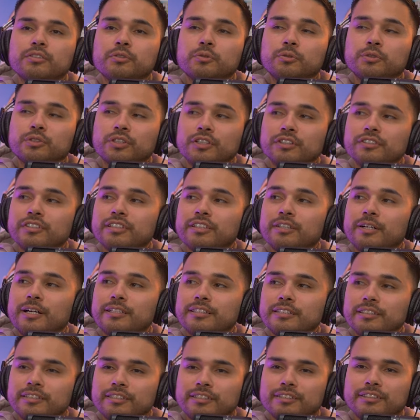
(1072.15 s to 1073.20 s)
who that's serves it, who
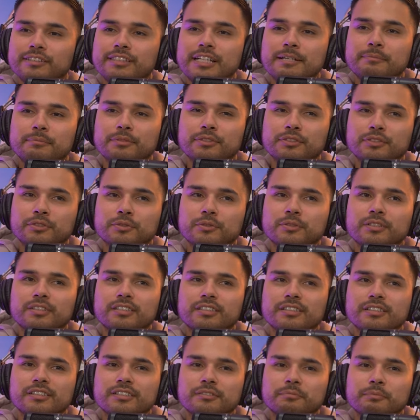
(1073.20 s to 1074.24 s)
has a good sampler too,
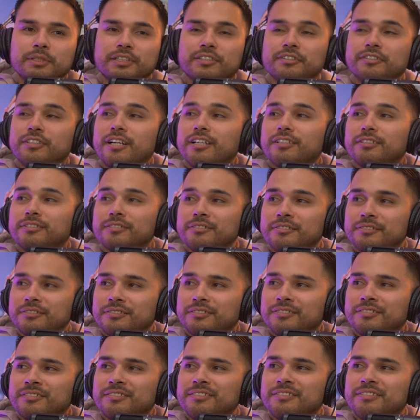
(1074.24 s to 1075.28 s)
uh, Mr. Divo.
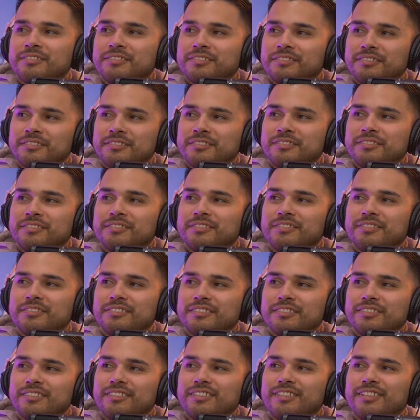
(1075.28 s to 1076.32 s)

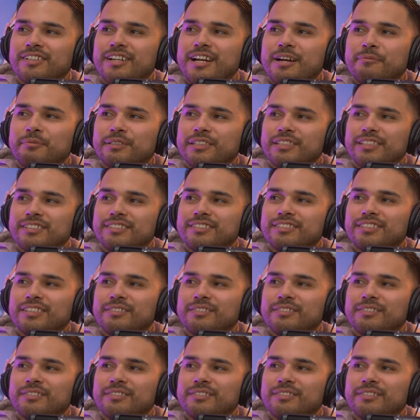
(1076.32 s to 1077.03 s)
Their appetizers.